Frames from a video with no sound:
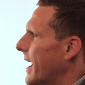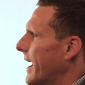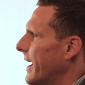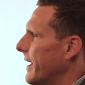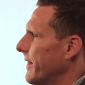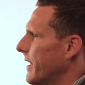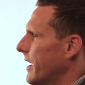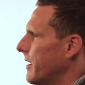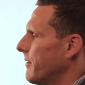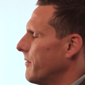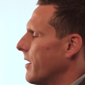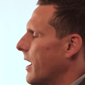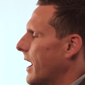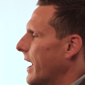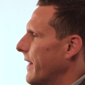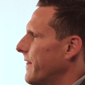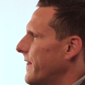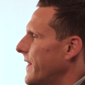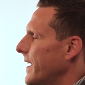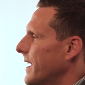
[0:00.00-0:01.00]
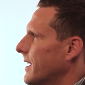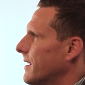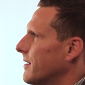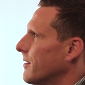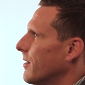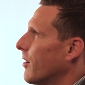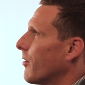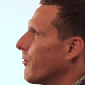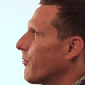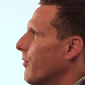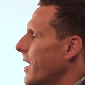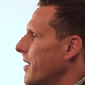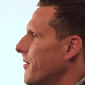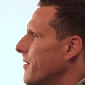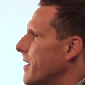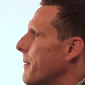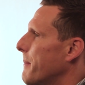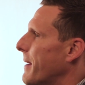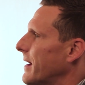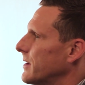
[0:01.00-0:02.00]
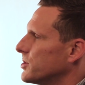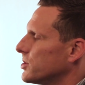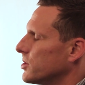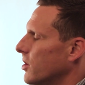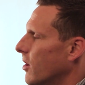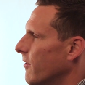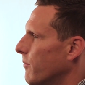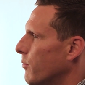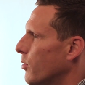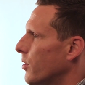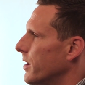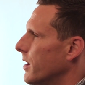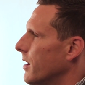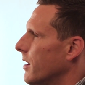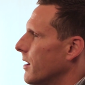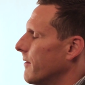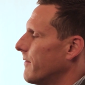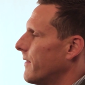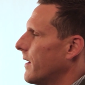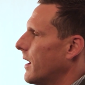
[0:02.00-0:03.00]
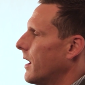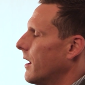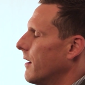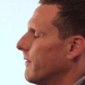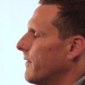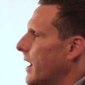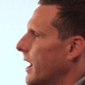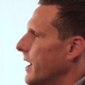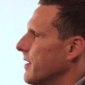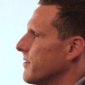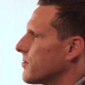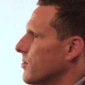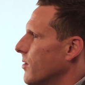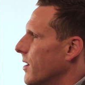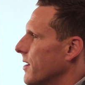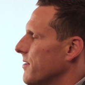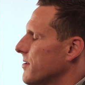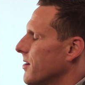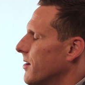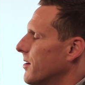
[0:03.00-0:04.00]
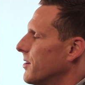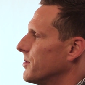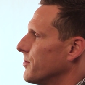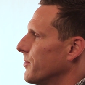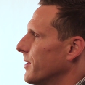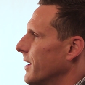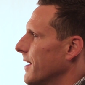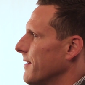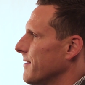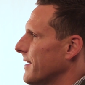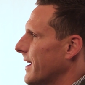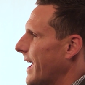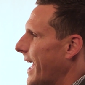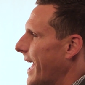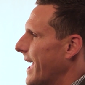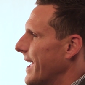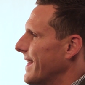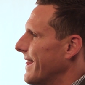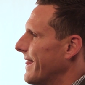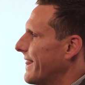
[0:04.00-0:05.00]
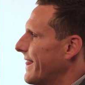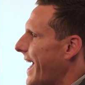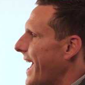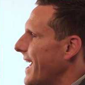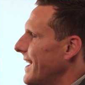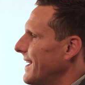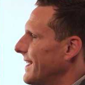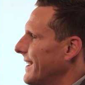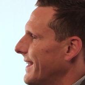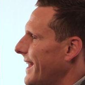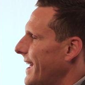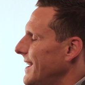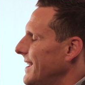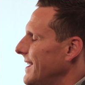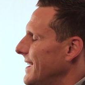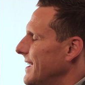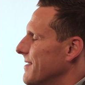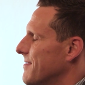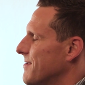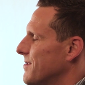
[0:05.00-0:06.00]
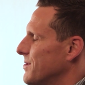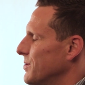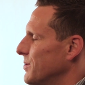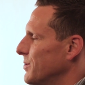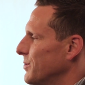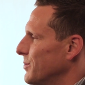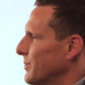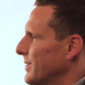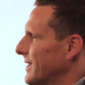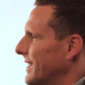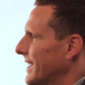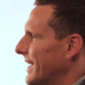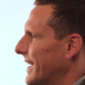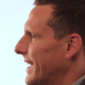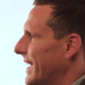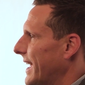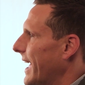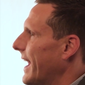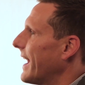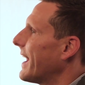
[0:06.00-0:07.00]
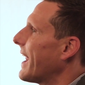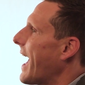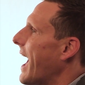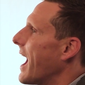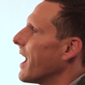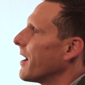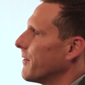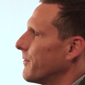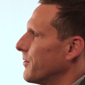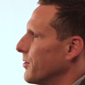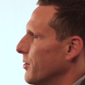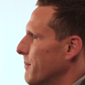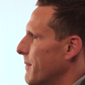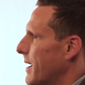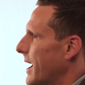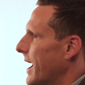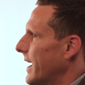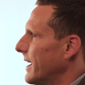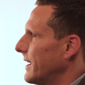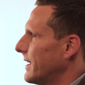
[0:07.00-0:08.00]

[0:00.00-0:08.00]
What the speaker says: And then I think right around my sophomore year of high school, I started to realize, like, hey, that needs to get out of your mind.